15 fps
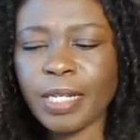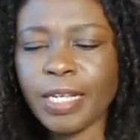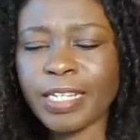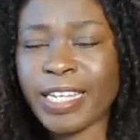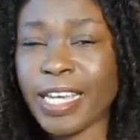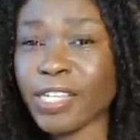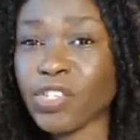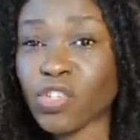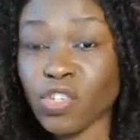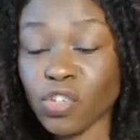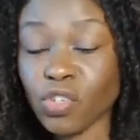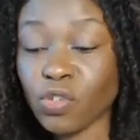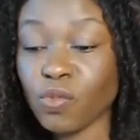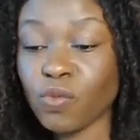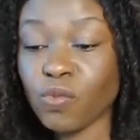
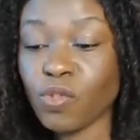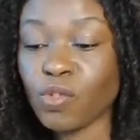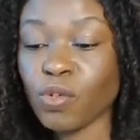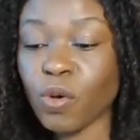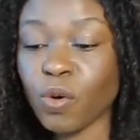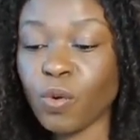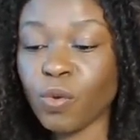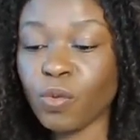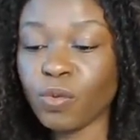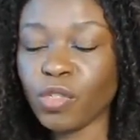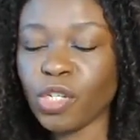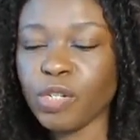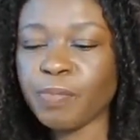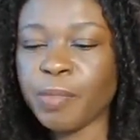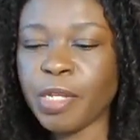against you. So
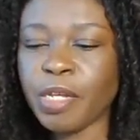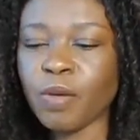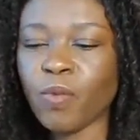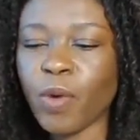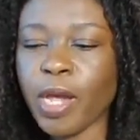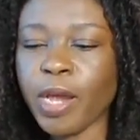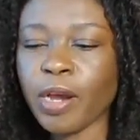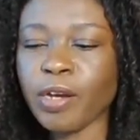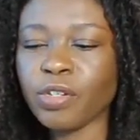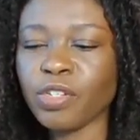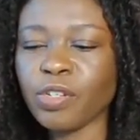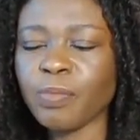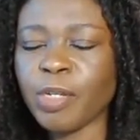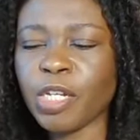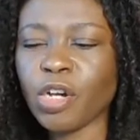just be aware,
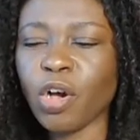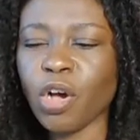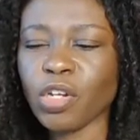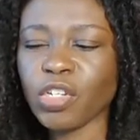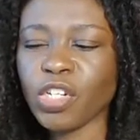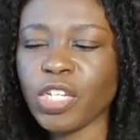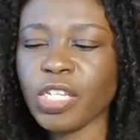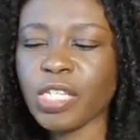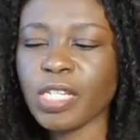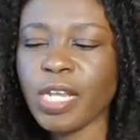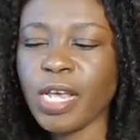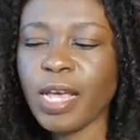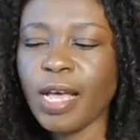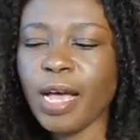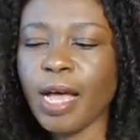just be cautious,
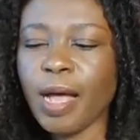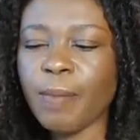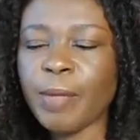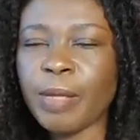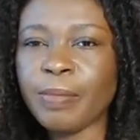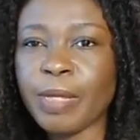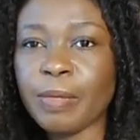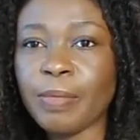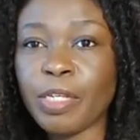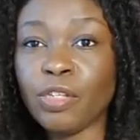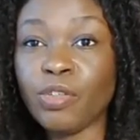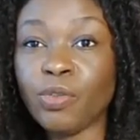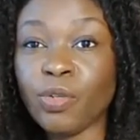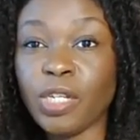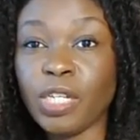and maybe
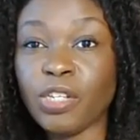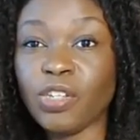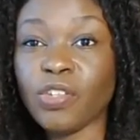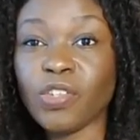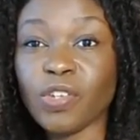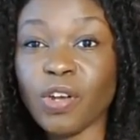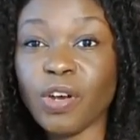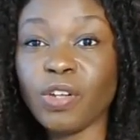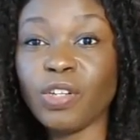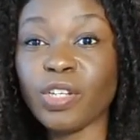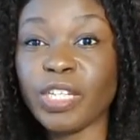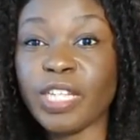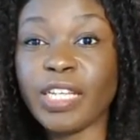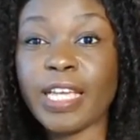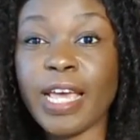you need to start
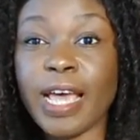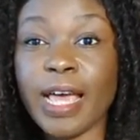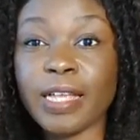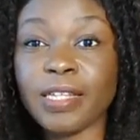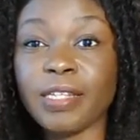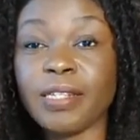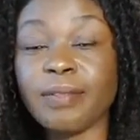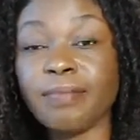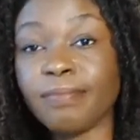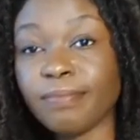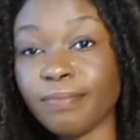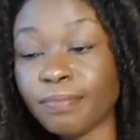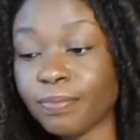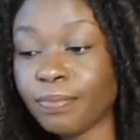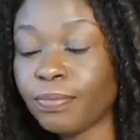looking at
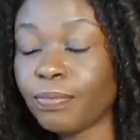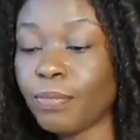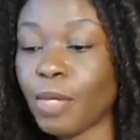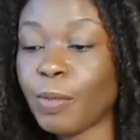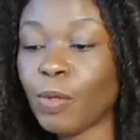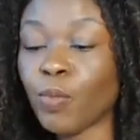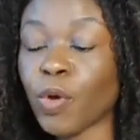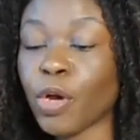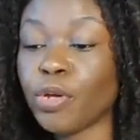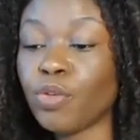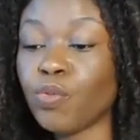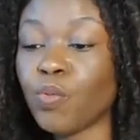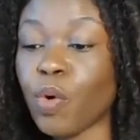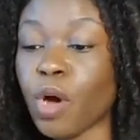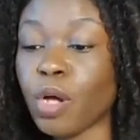maybe where
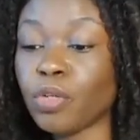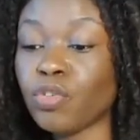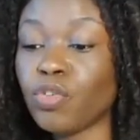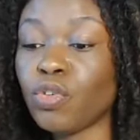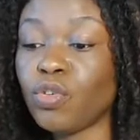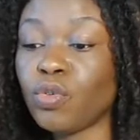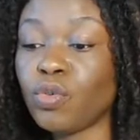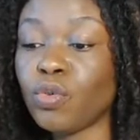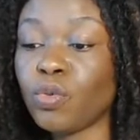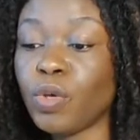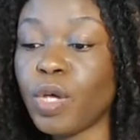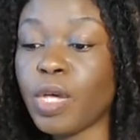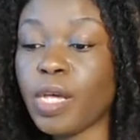you want to